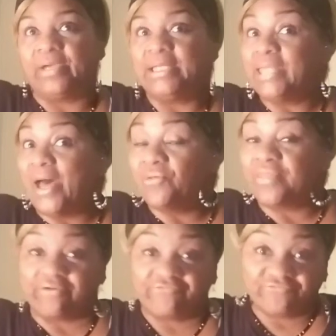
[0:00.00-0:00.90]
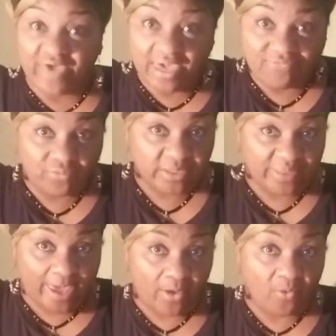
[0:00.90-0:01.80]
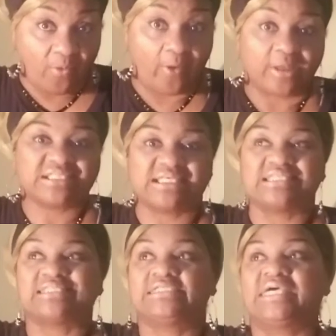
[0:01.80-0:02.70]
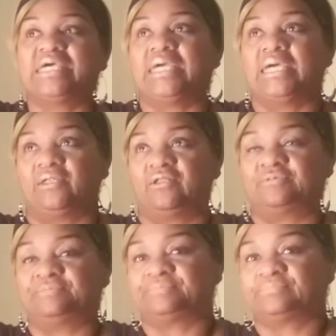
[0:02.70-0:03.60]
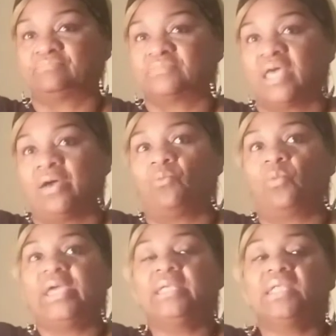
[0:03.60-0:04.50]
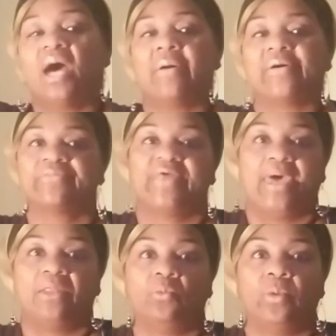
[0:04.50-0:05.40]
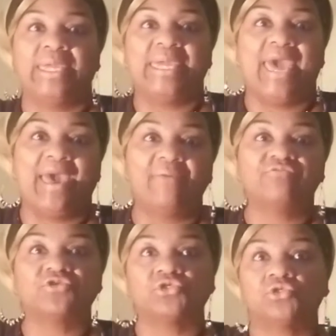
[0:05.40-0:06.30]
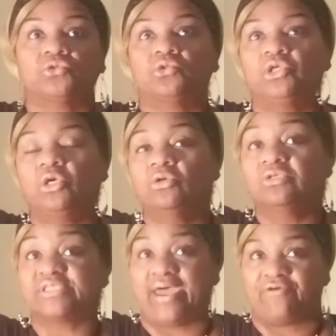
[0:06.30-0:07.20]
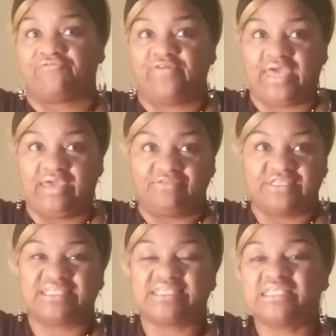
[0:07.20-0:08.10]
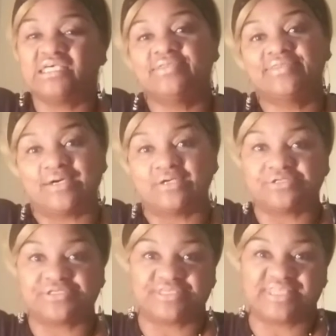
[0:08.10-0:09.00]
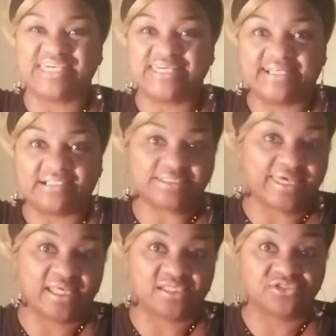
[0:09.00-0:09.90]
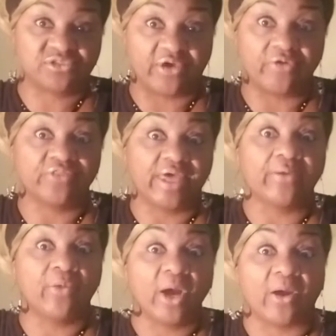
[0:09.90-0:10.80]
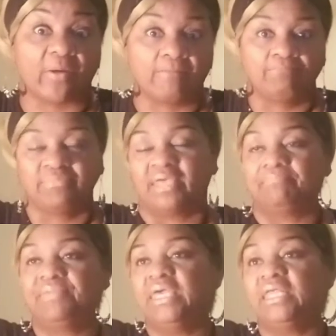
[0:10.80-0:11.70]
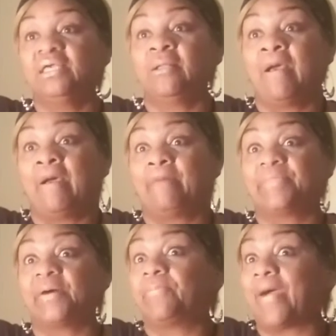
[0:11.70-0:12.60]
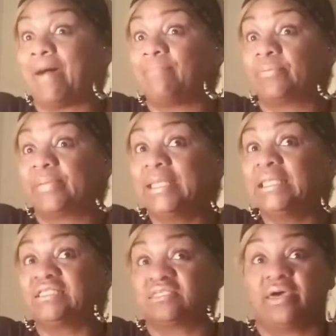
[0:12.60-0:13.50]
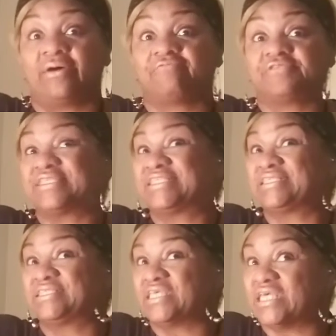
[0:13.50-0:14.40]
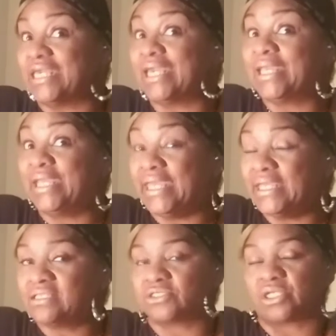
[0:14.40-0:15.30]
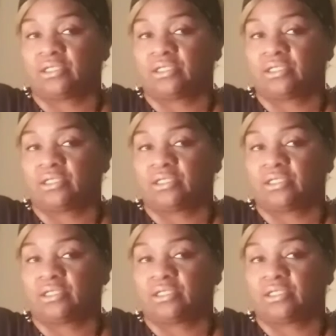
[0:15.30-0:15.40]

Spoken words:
we know that faith without works is dead. We know that we have to use our faith to see those things as though they were, meaning the probability of seeing it